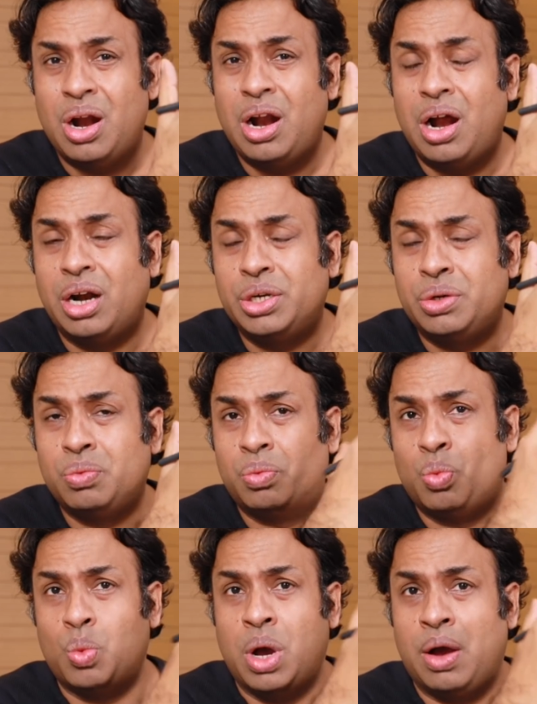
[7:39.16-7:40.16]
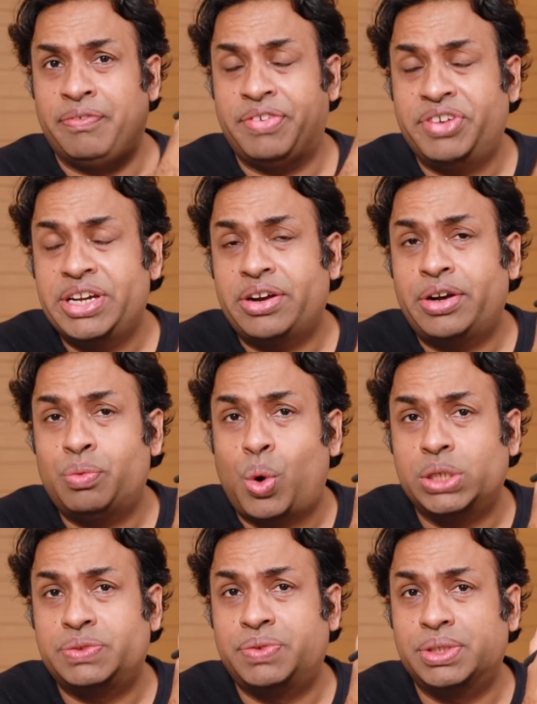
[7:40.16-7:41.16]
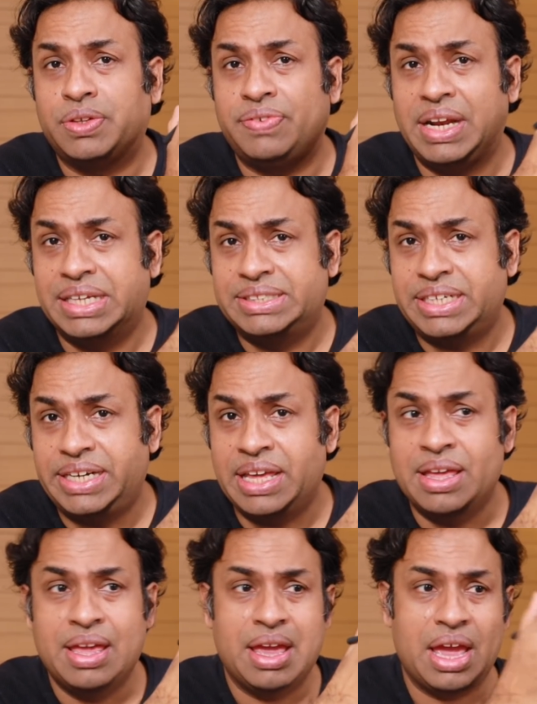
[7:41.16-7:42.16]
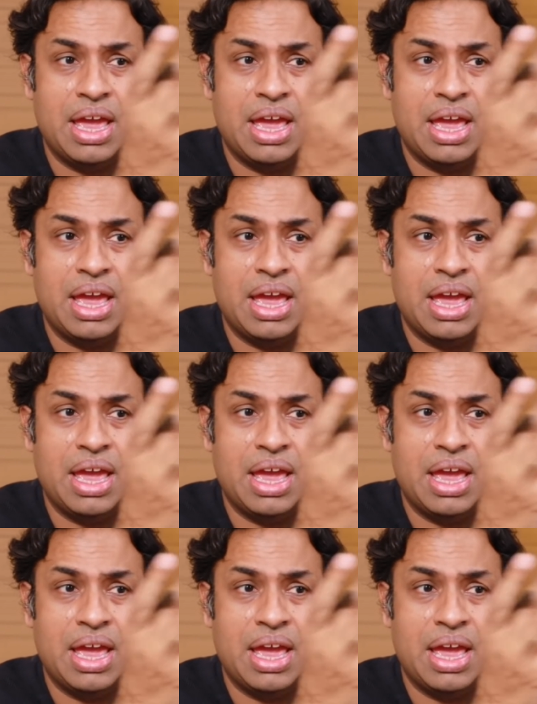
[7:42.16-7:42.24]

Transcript: uh, 1500 uh, watts worth of electricity